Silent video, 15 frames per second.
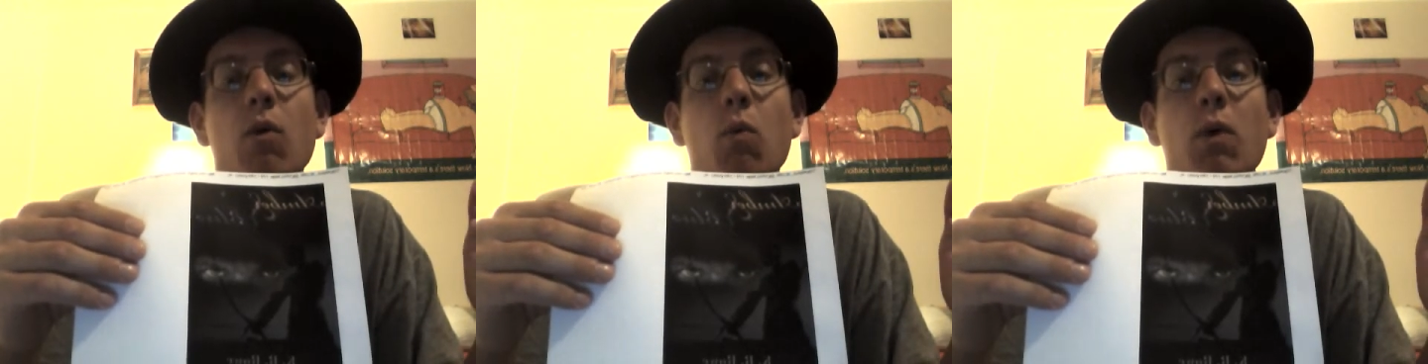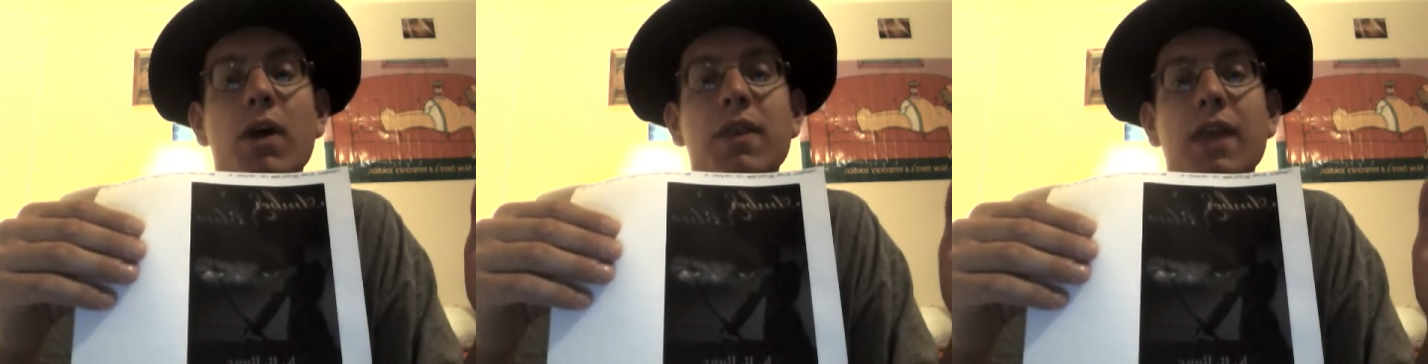
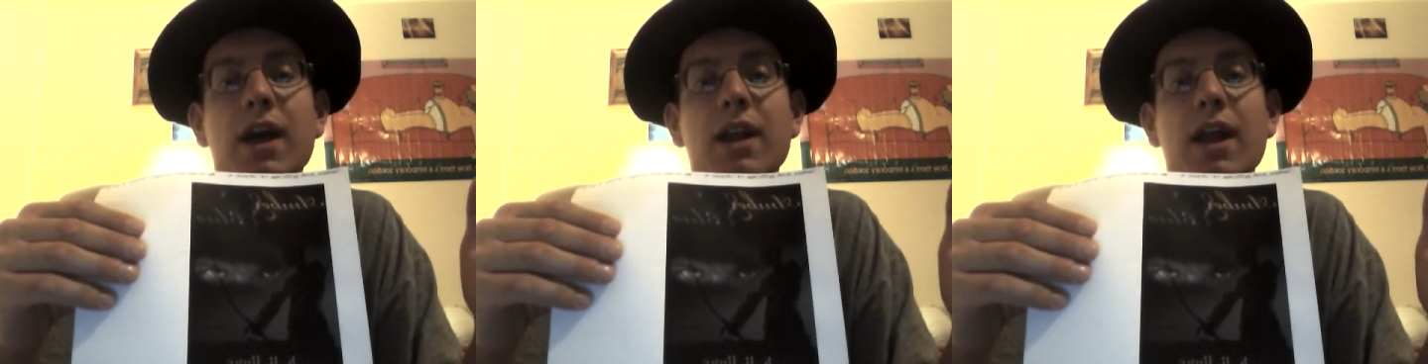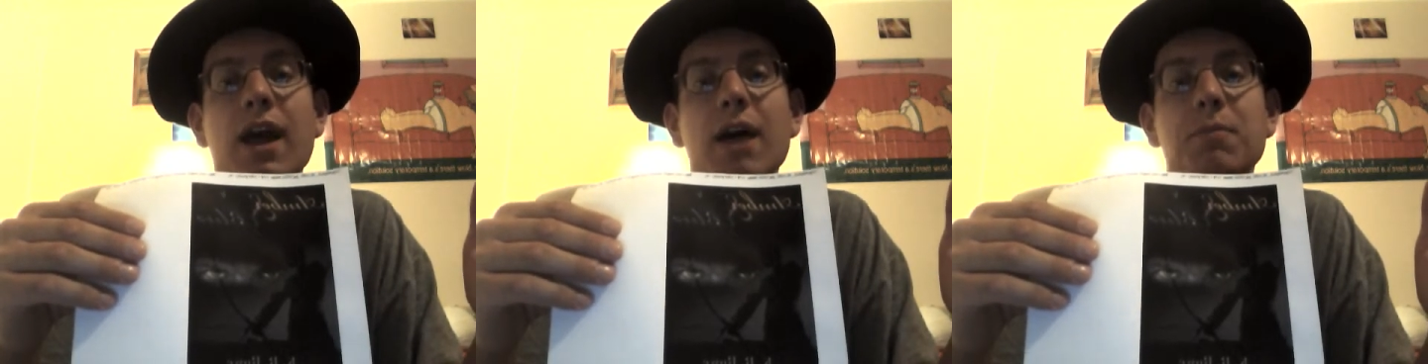when
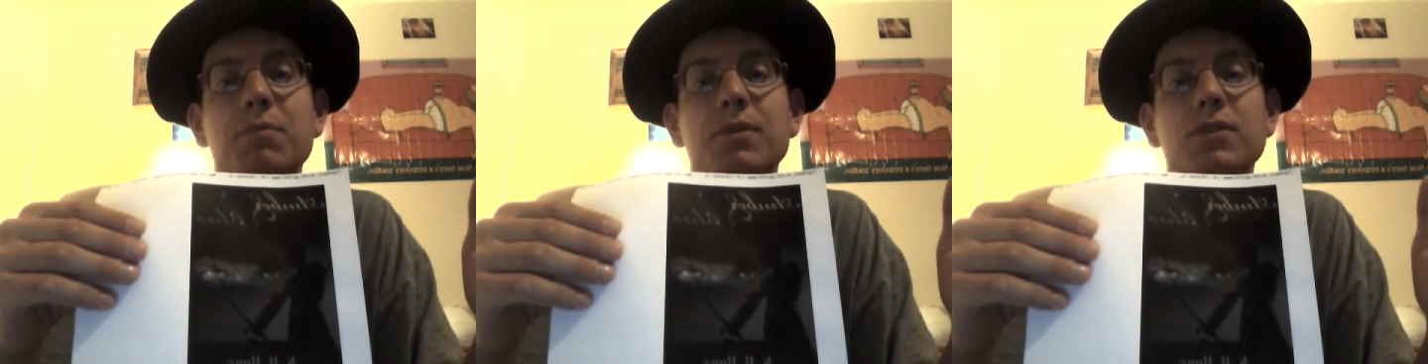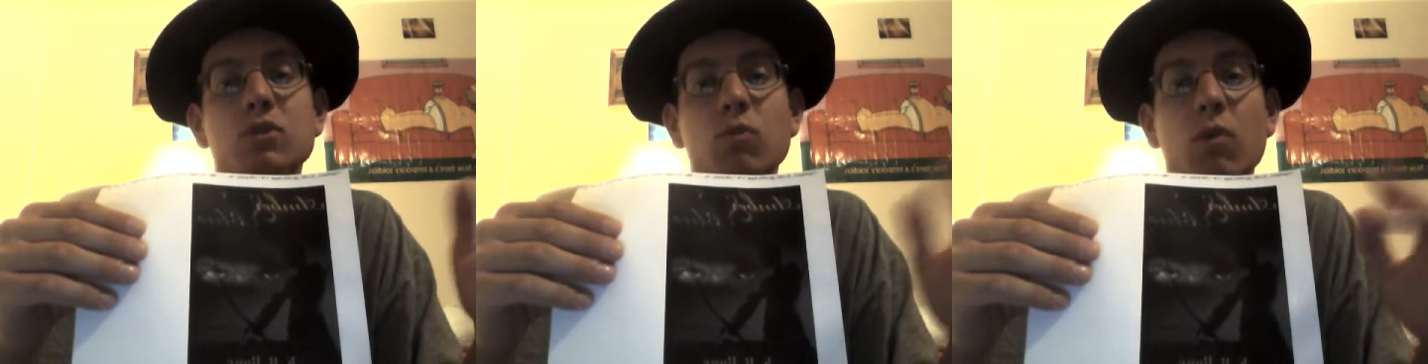that
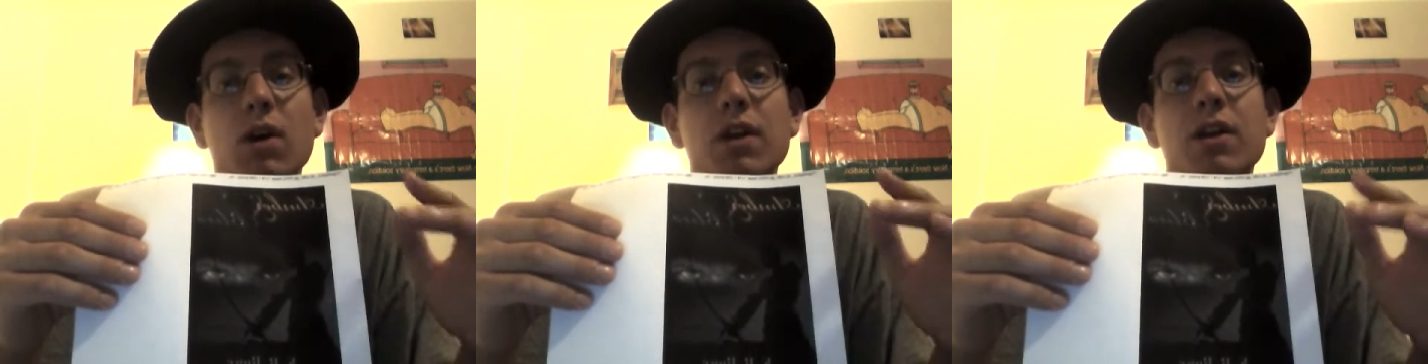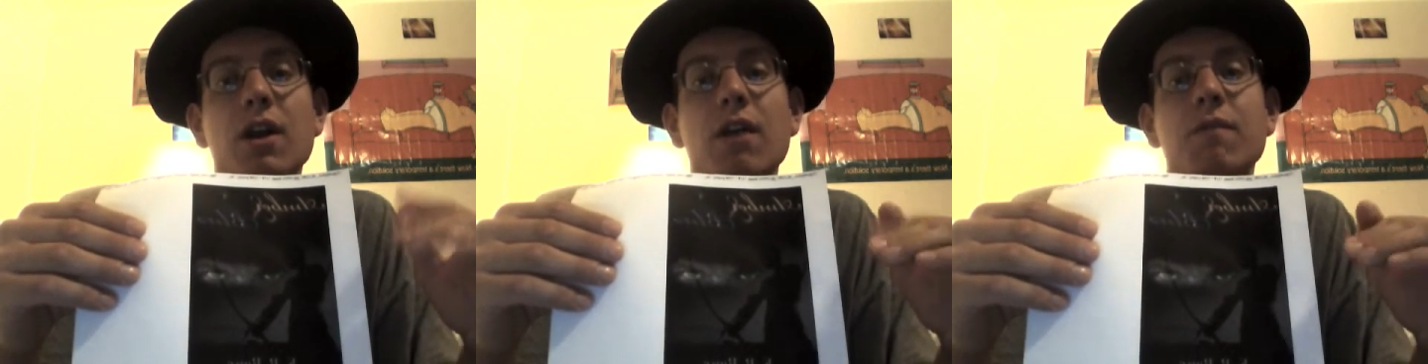happens,
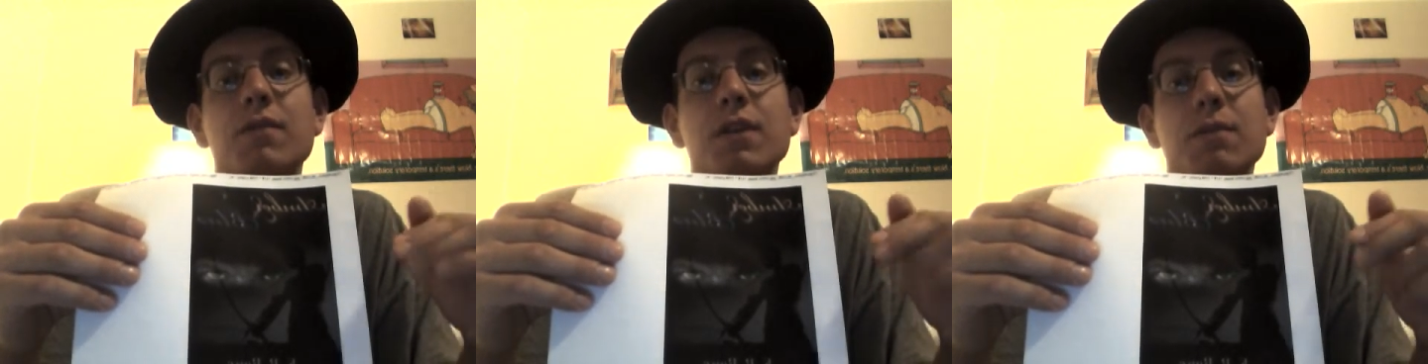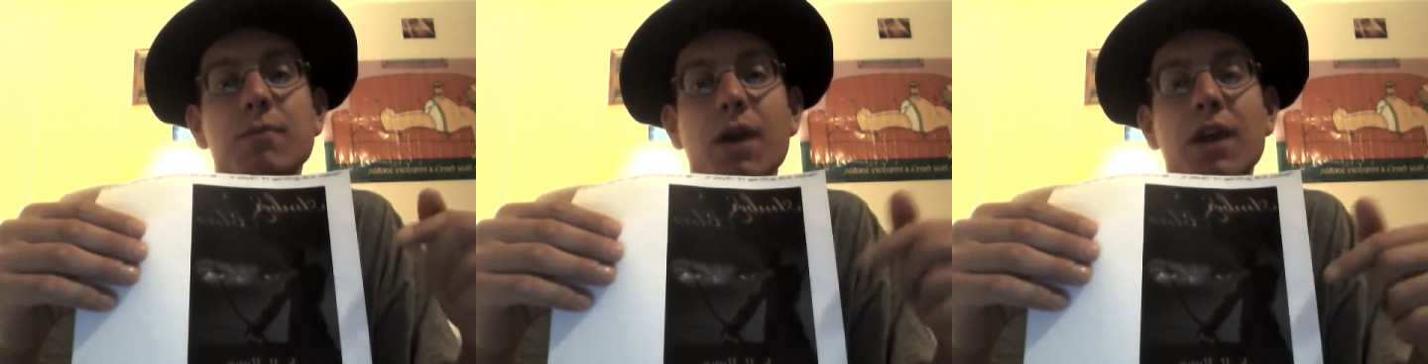one of
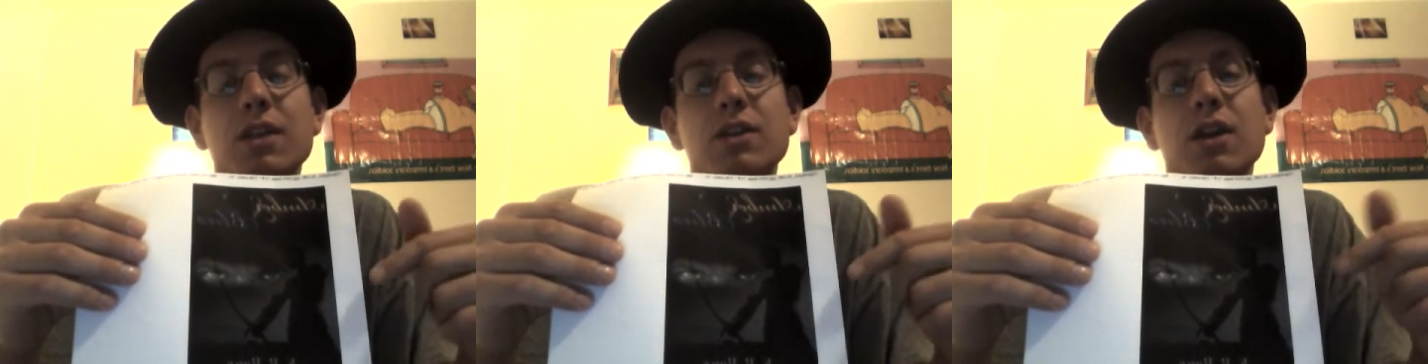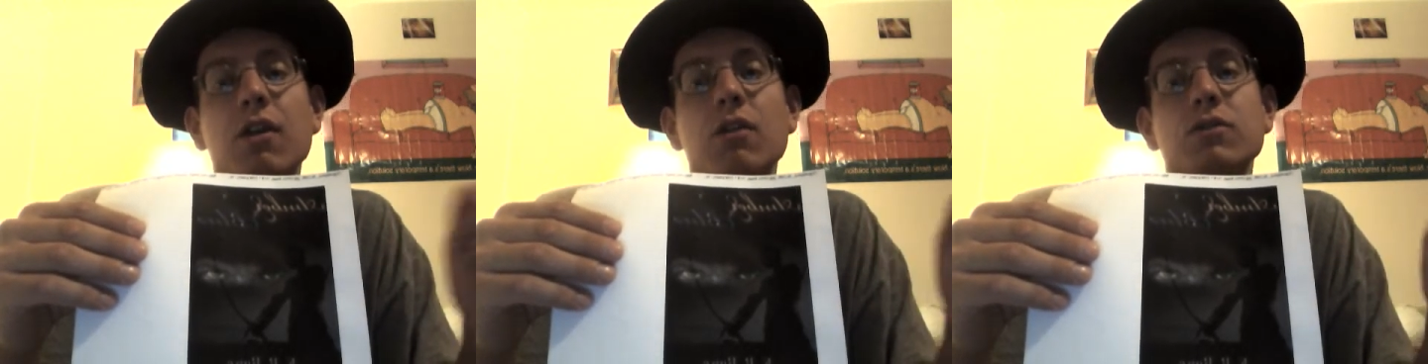the
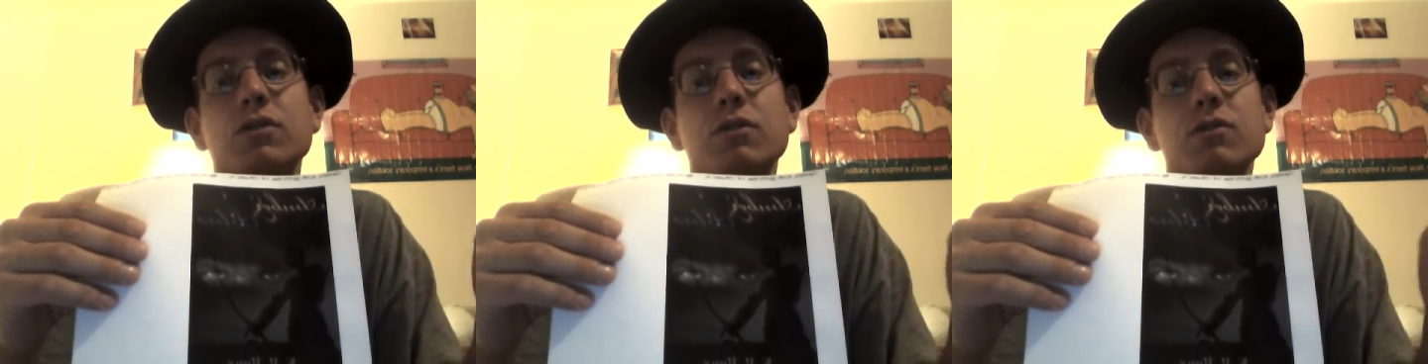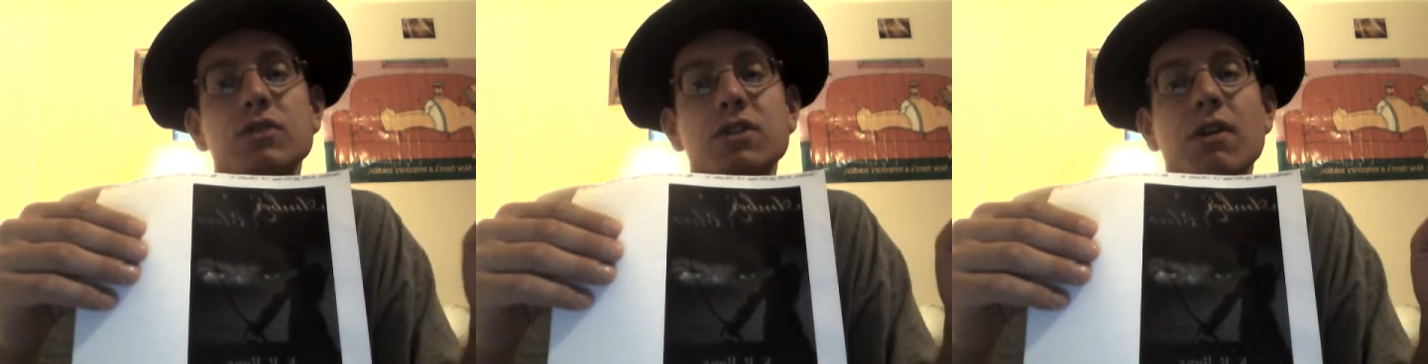main
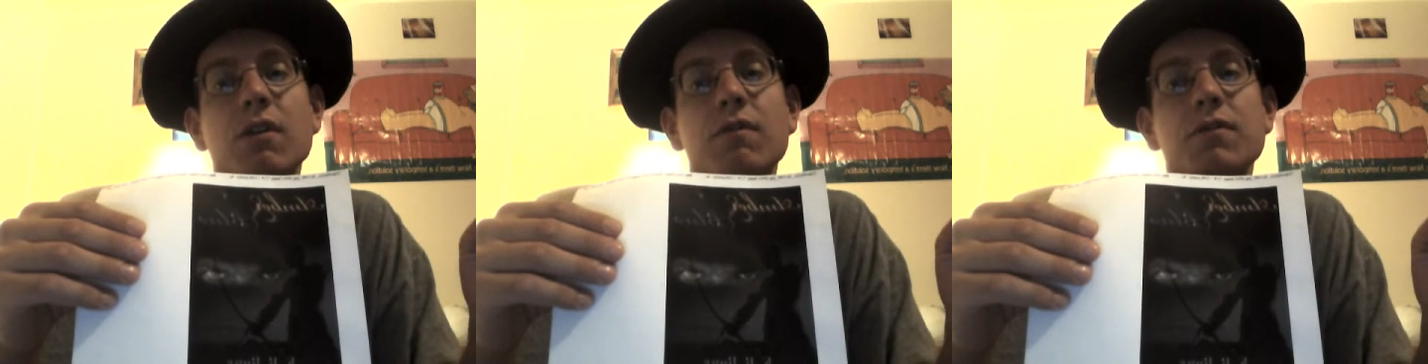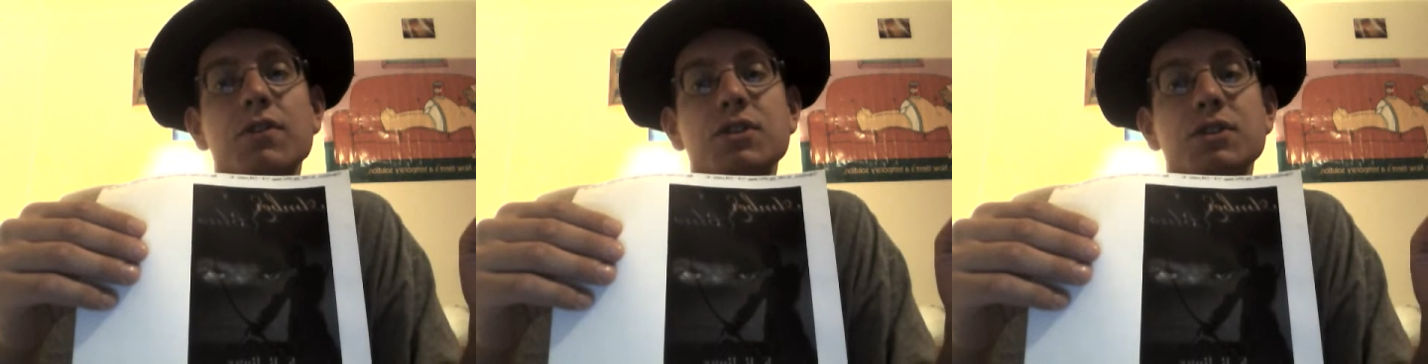characters
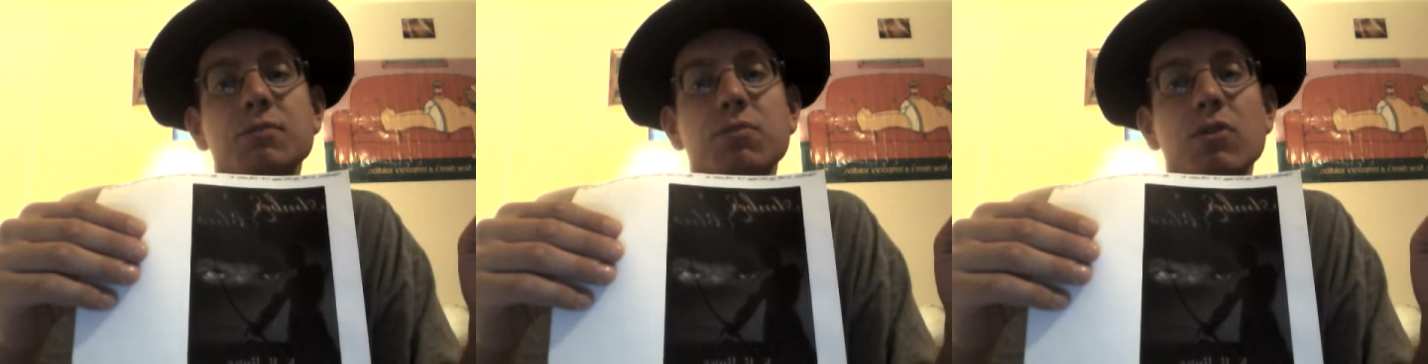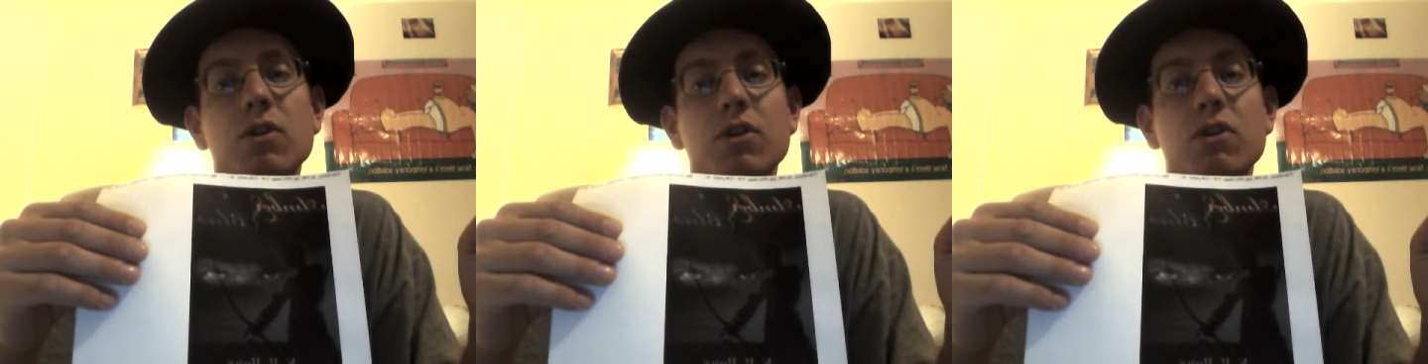of this
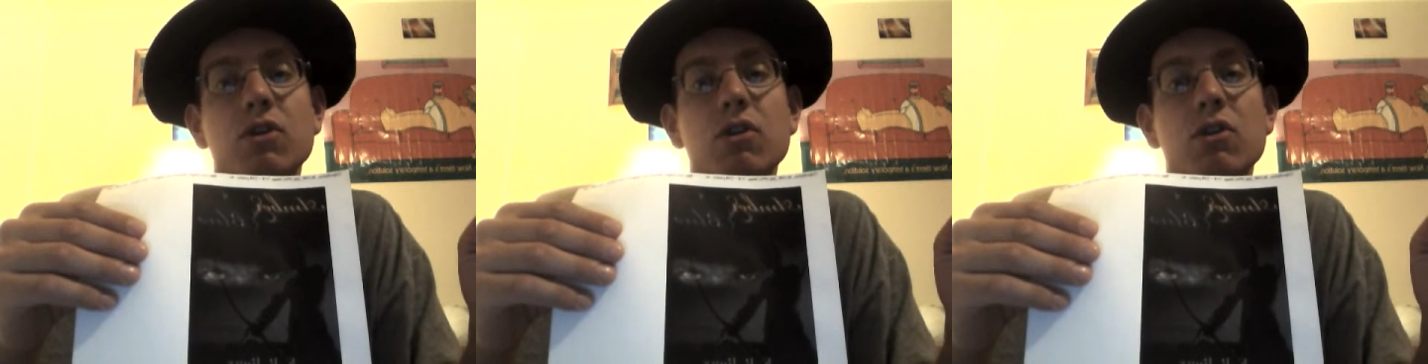book,